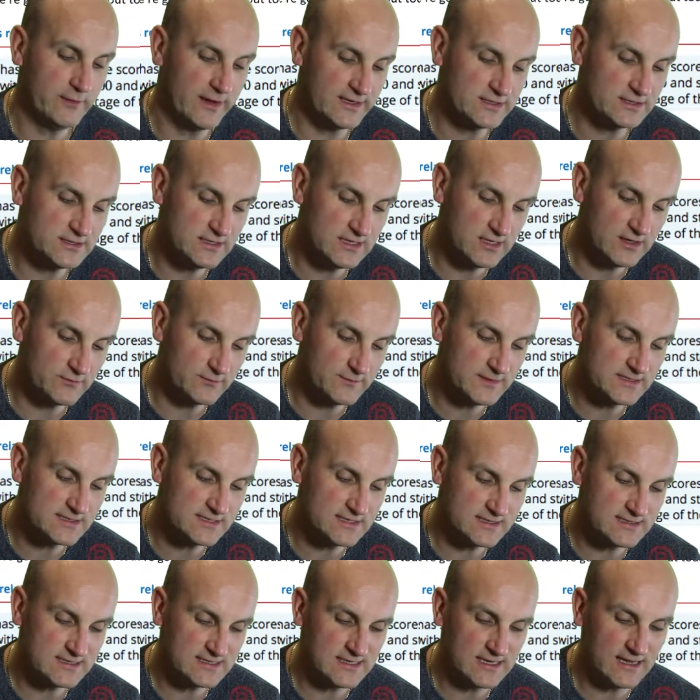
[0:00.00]
actually gives me
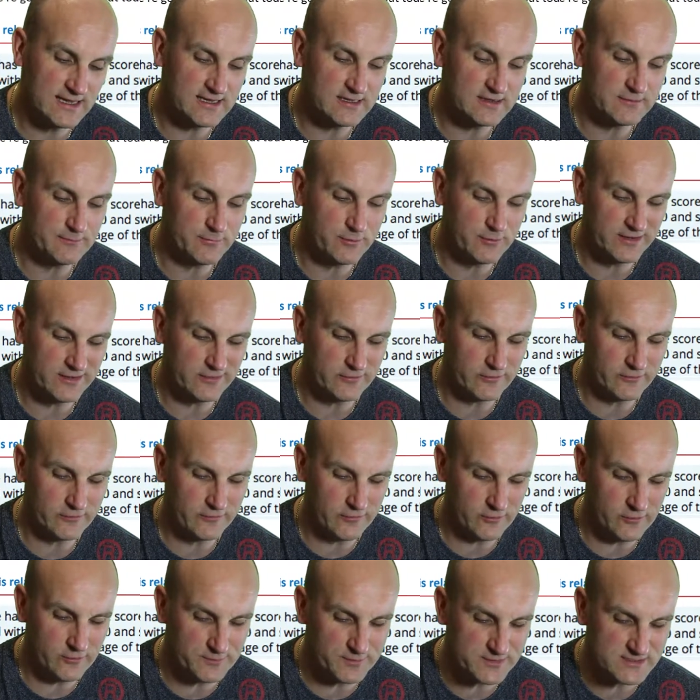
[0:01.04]

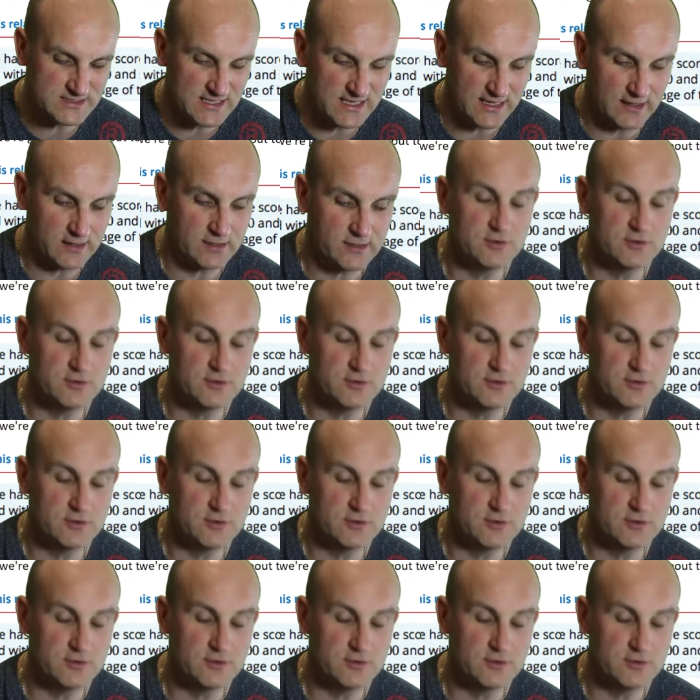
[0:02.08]
68.2%.